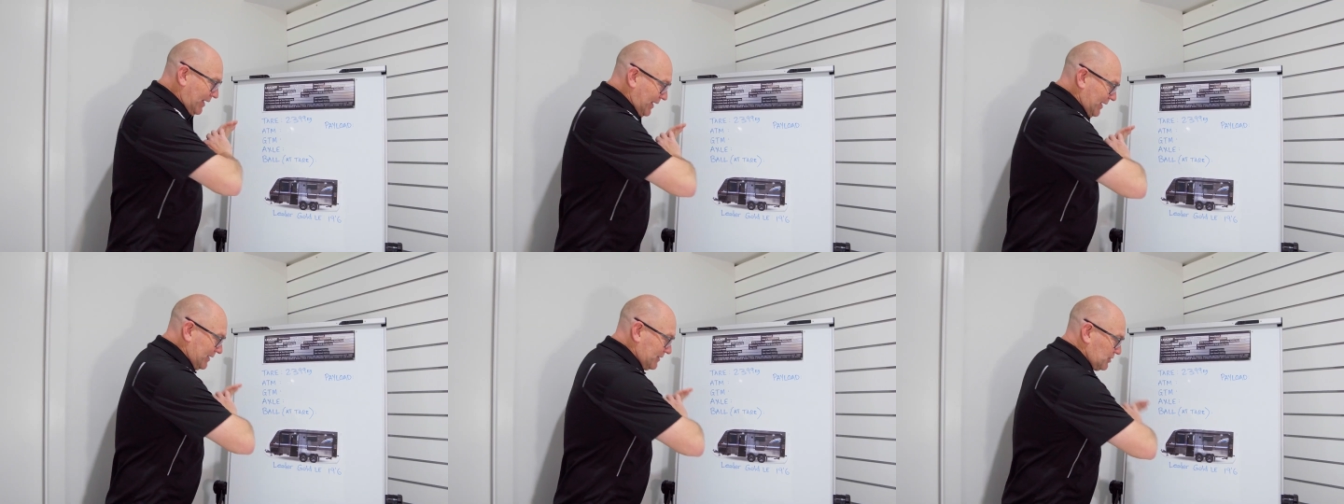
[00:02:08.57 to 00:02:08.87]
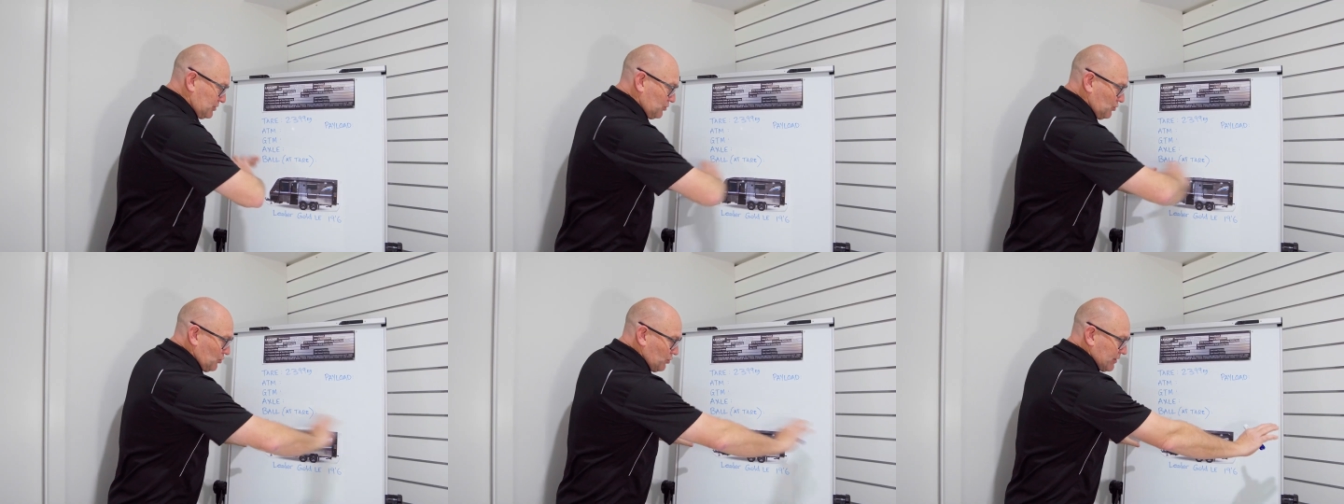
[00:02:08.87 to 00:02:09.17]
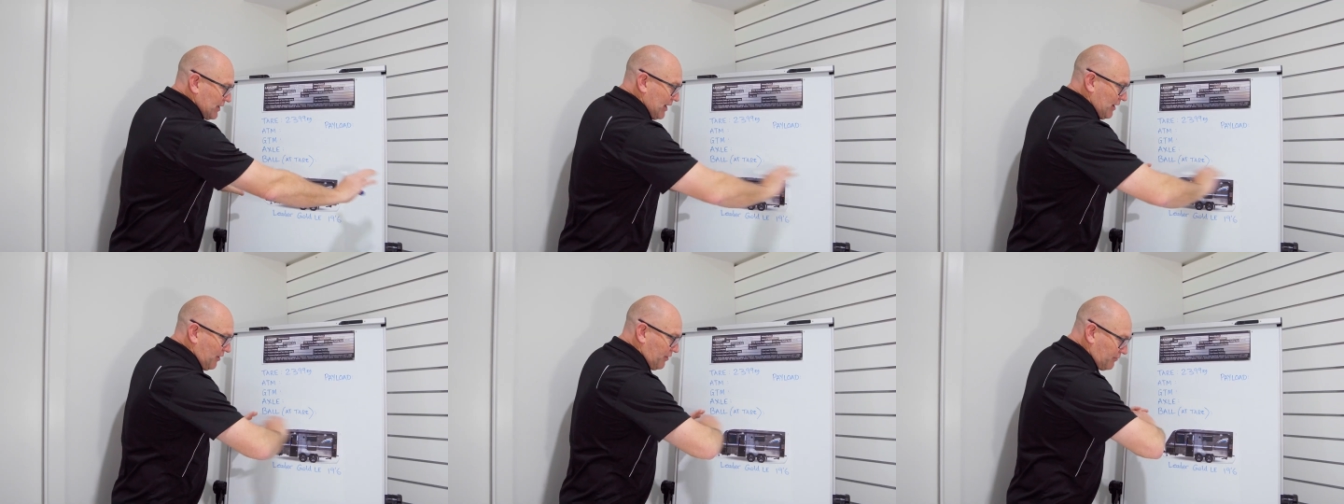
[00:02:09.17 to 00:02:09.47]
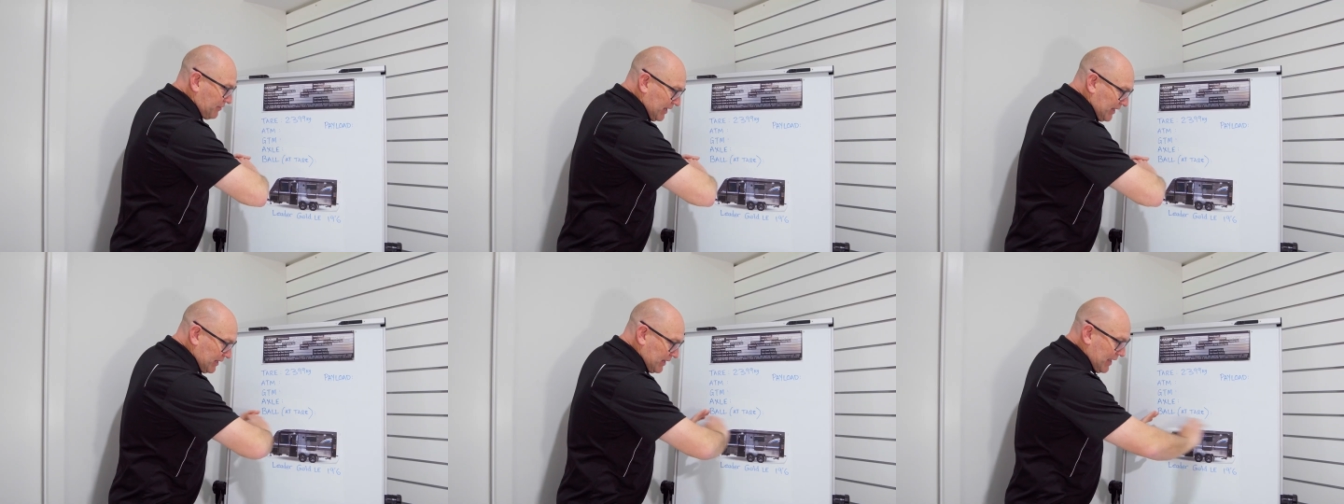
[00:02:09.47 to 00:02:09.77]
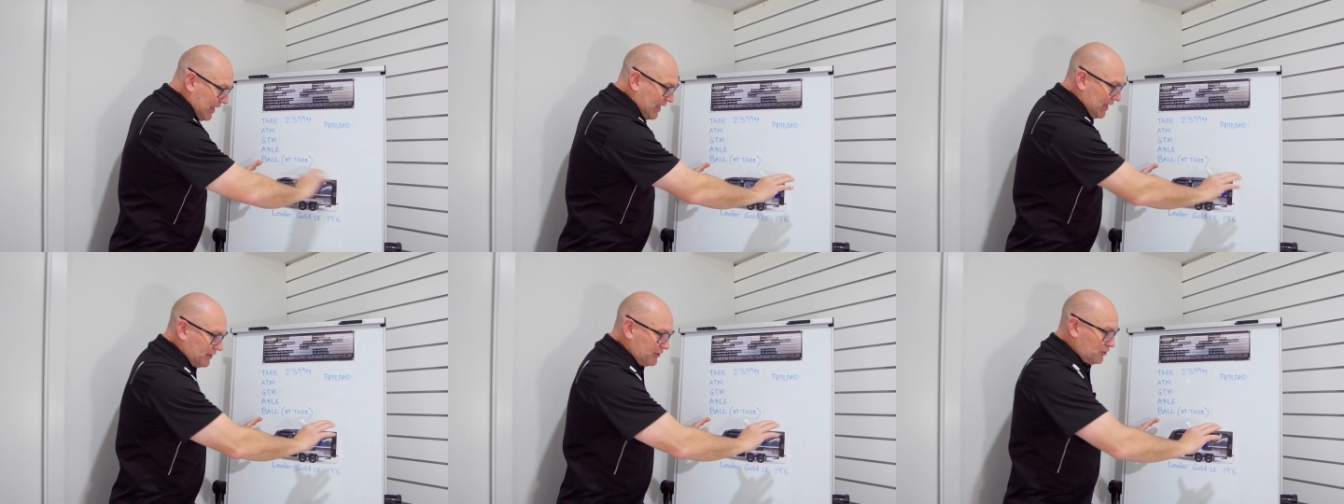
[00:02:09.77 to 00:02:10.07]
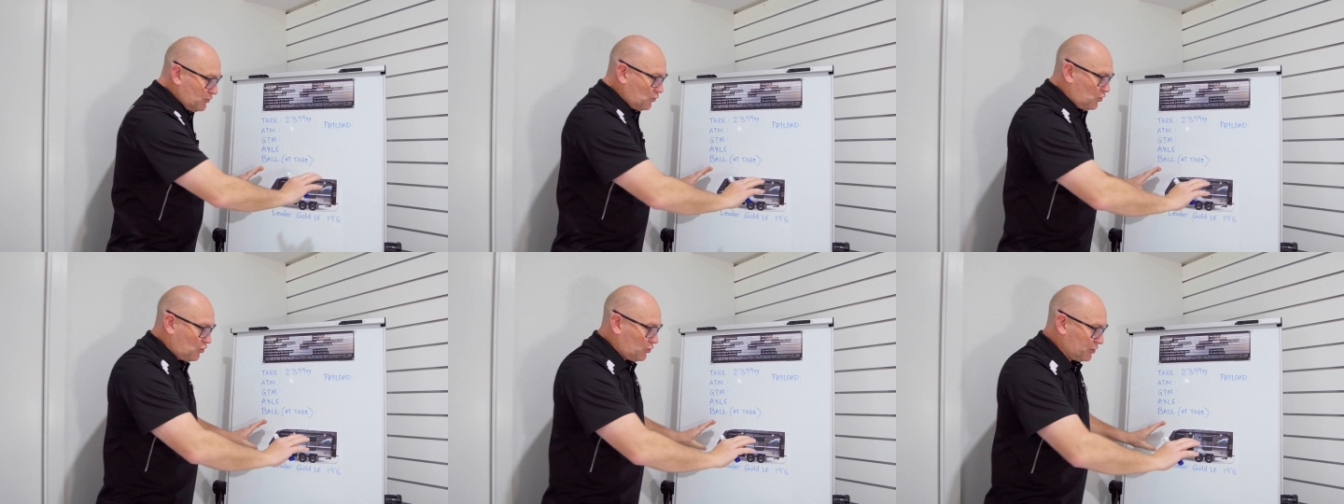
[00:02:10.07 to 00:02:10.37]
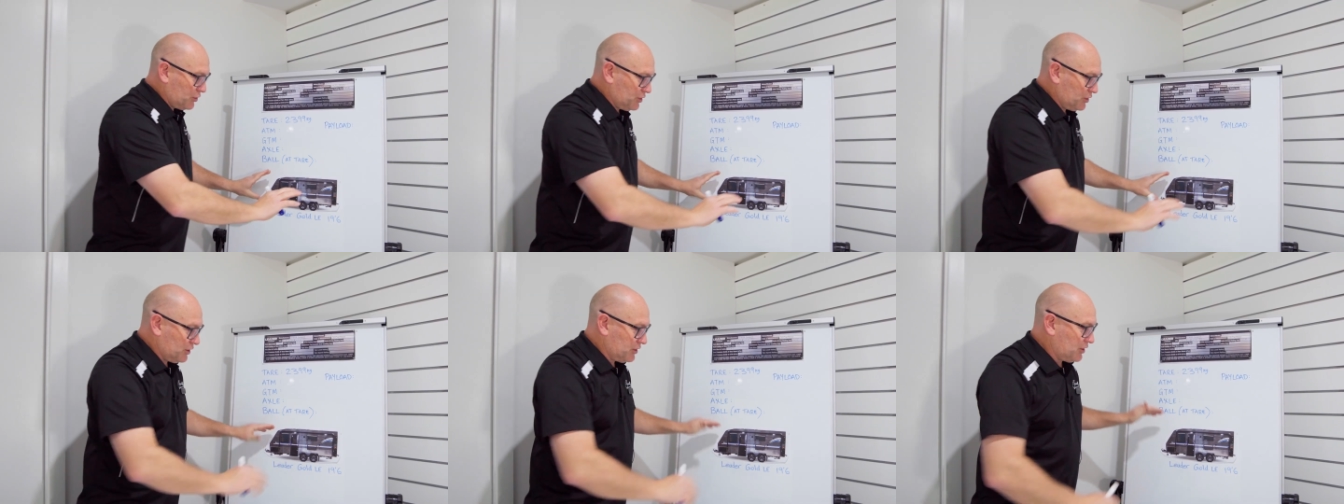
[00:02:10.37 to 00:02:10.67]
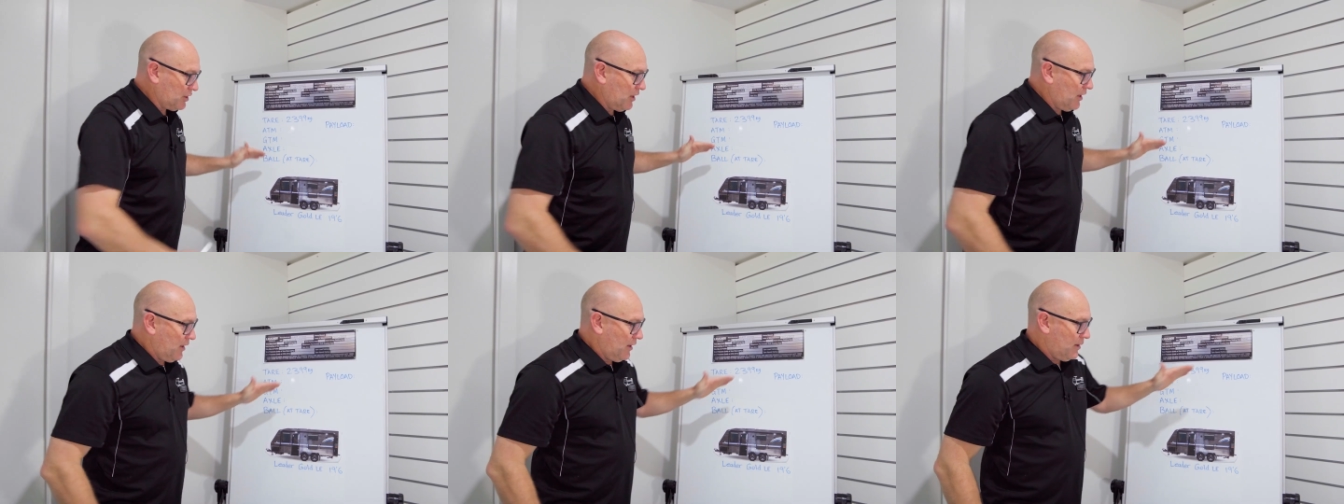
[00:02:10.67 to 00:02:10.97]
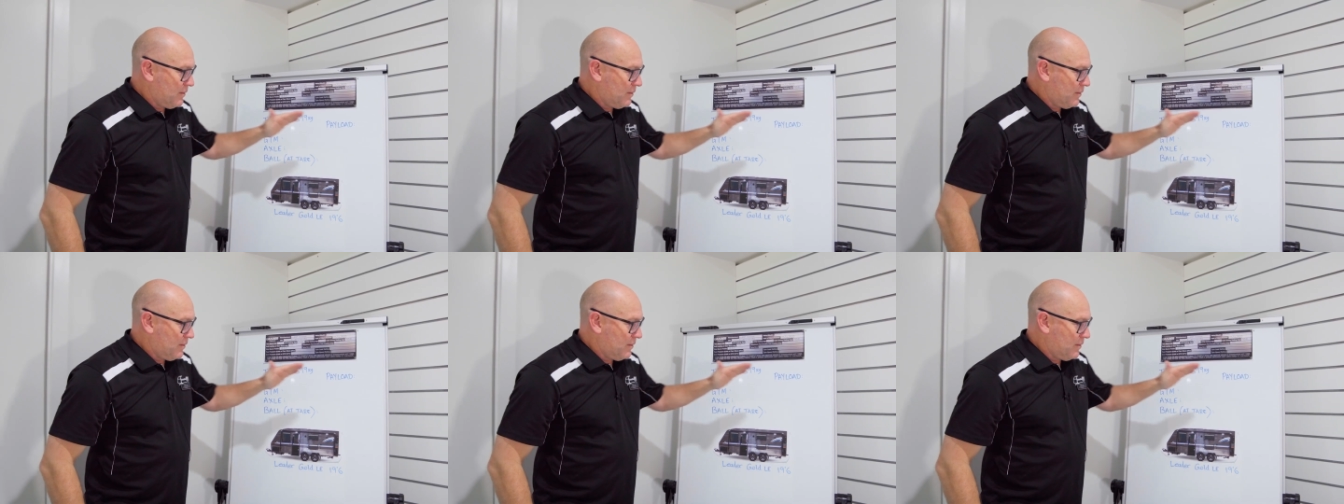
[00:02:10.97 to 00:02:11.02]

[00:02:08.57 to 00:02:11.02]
It's your caravan, how you ordered it,